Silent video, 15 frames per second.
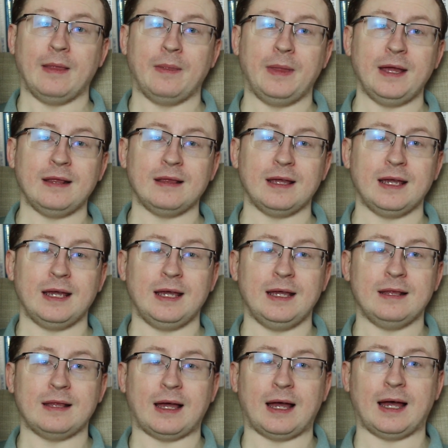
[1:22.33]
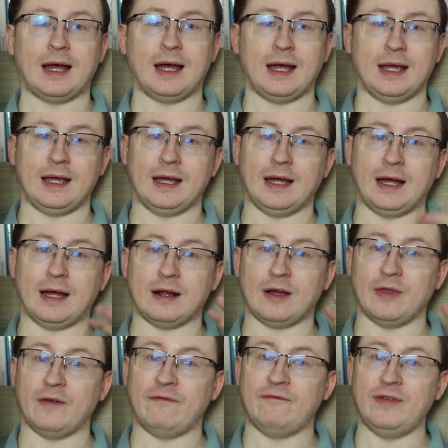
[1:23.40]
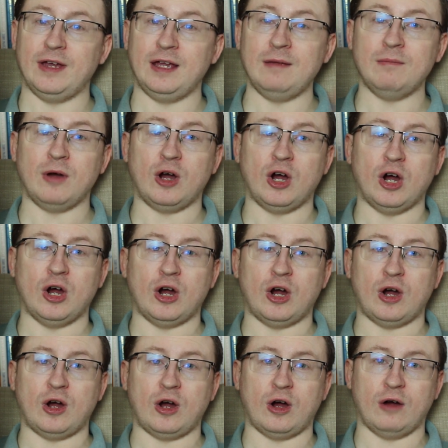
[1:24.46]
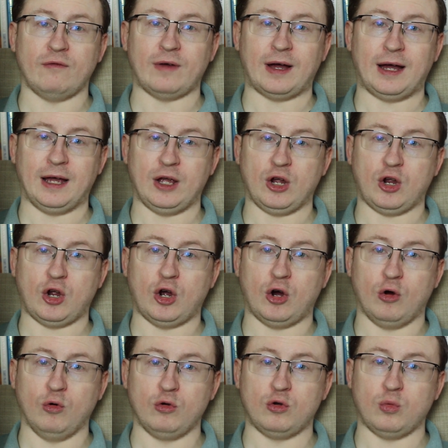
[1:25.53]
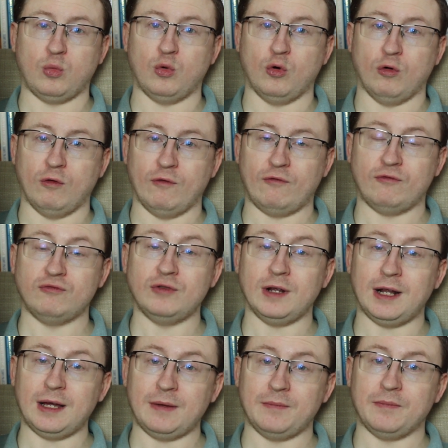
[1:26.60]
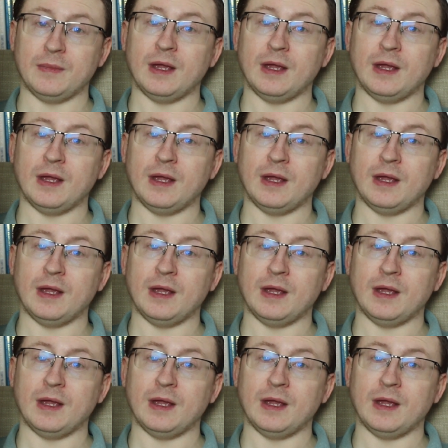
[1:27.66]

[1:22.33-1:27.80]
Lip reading: This is the theme of a Cold War thriller.